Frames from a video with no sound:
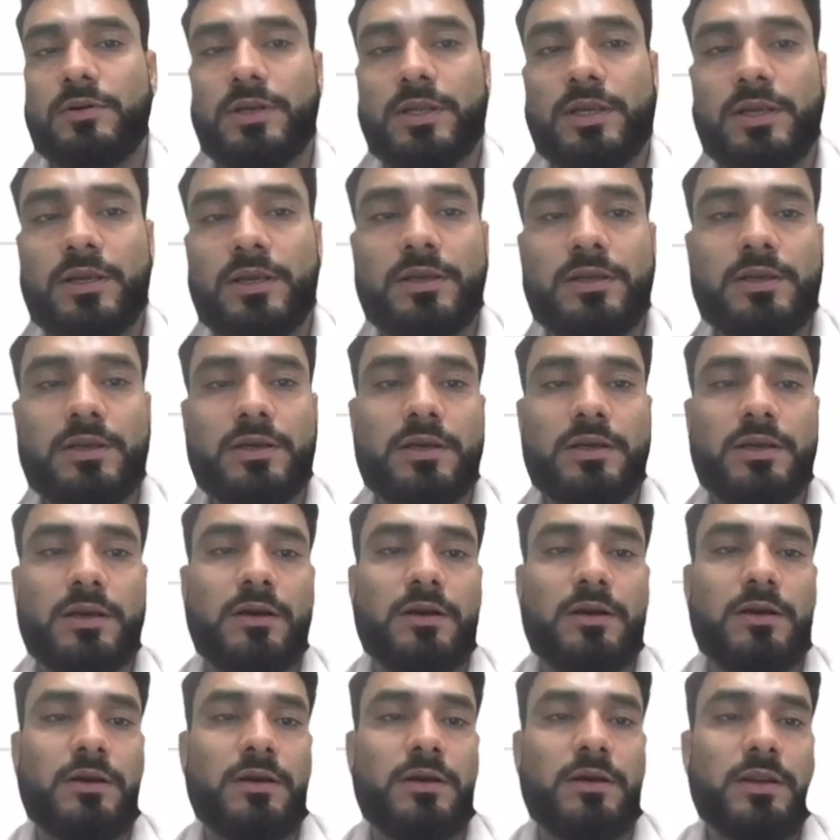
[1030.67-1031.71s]
take as
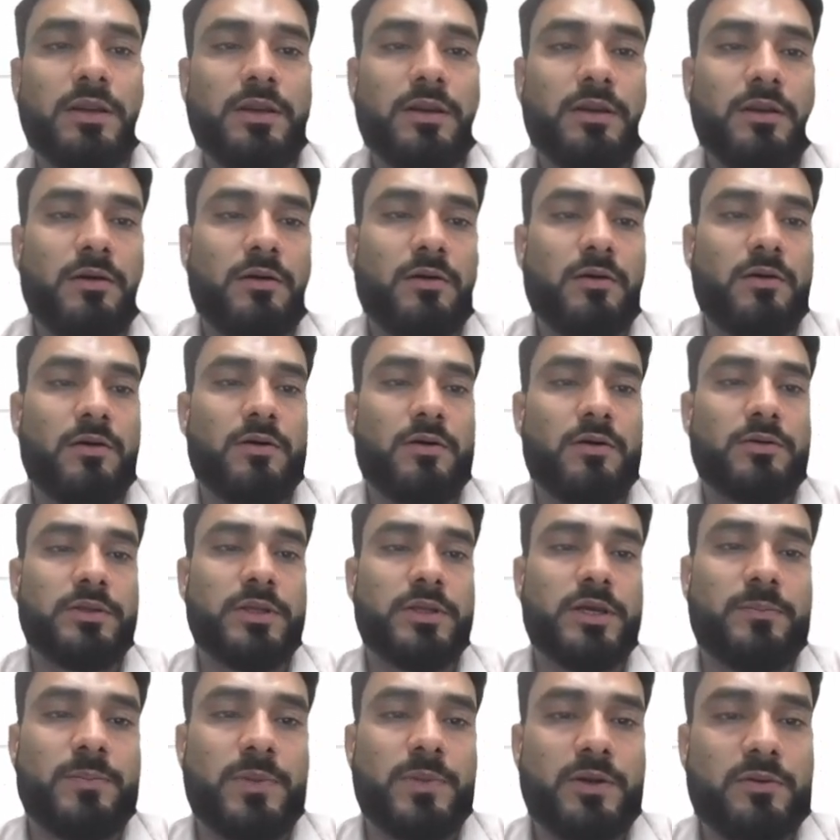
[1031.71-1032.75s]
a green on
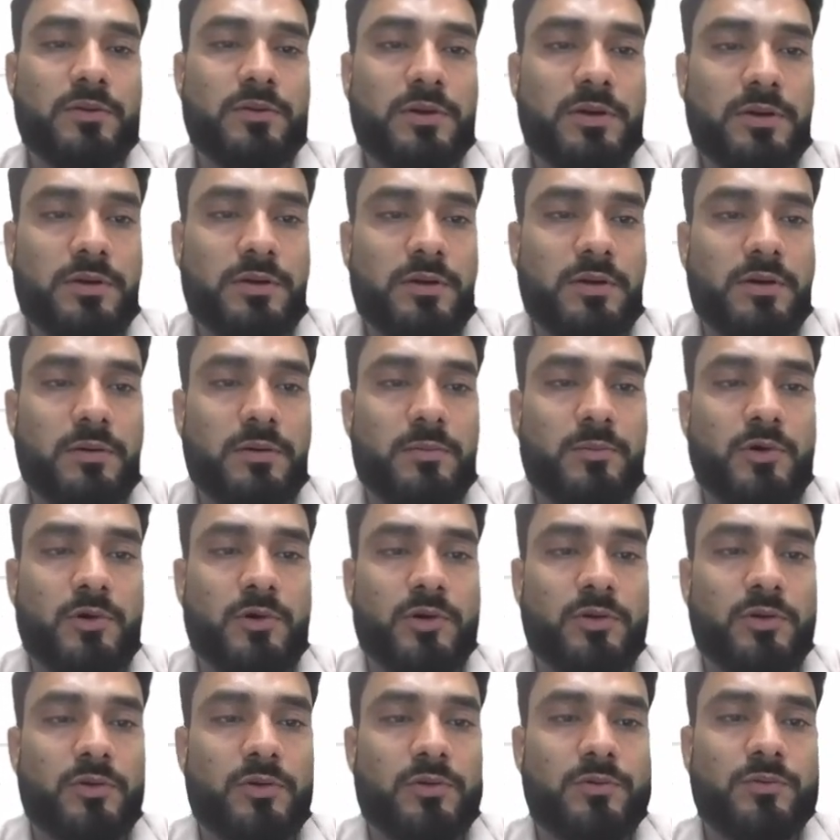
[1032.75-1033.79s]
that particular
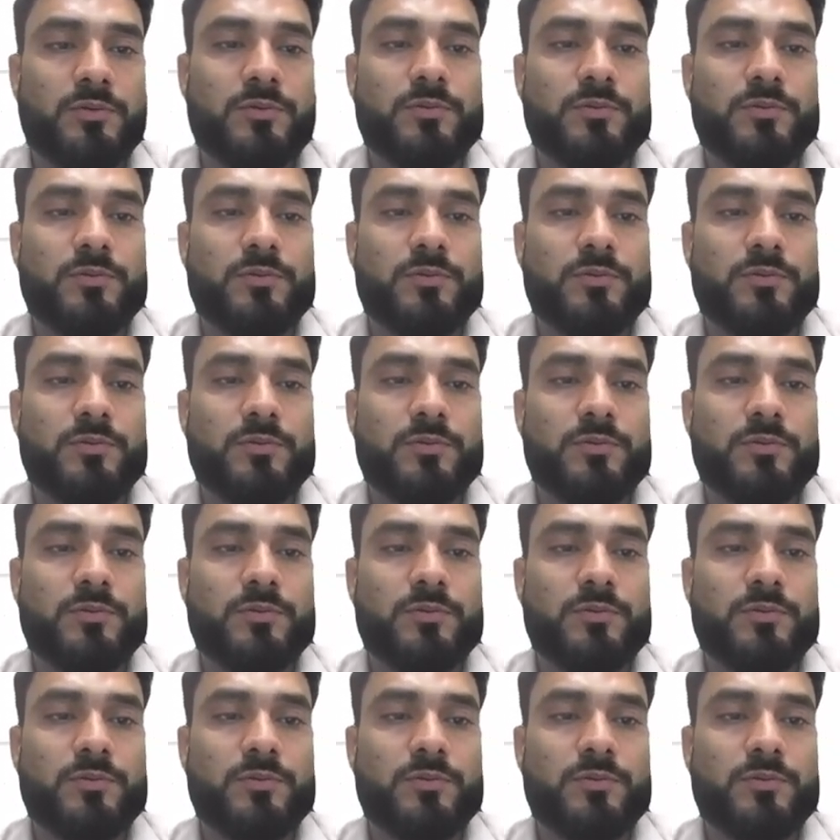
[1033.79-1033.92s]
module.